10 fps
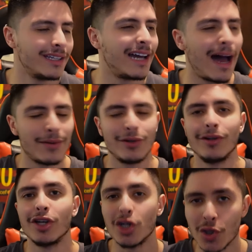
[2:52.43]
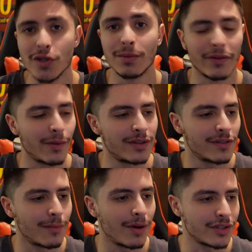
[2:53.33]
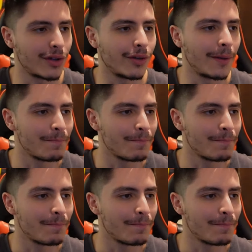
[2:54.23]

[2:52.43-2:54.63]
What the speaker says: Absolutely huge performance from Barcelona.